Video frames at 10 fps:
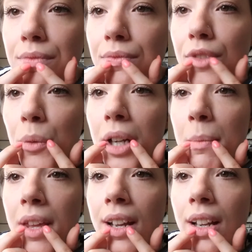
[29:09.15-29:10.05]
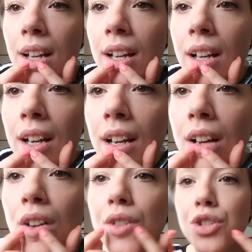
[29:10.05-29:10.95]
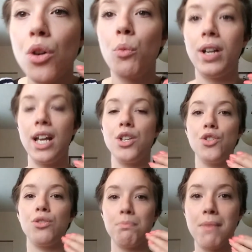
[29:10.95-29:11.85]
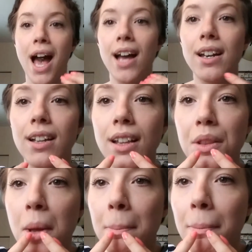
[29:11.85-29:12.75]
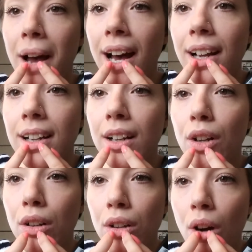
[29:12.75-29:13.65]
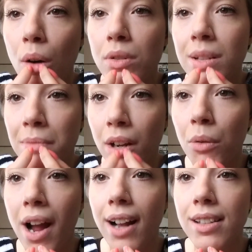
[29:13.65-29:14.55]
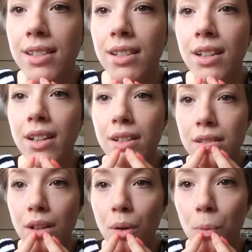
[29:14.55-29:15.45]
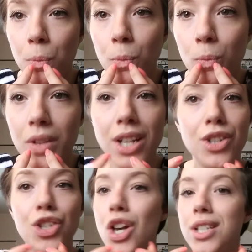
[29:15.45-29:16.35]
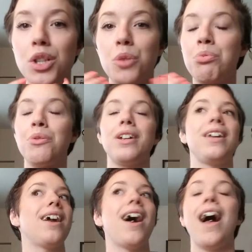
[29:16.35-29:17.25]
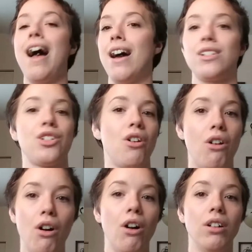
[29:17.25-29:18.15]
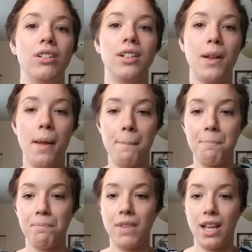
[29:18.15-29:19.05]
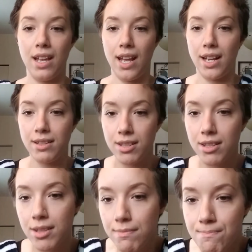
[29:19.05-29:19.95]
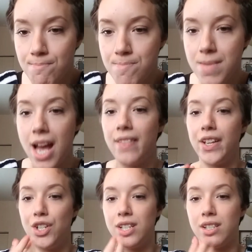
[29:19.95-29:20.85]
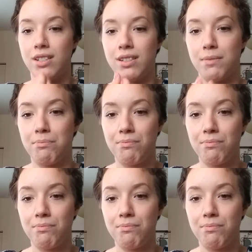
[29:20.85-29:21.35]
know what I mean? So when I use matte, the matte goes in my cracks, so it doesn't look pretty at all. And yeah, that's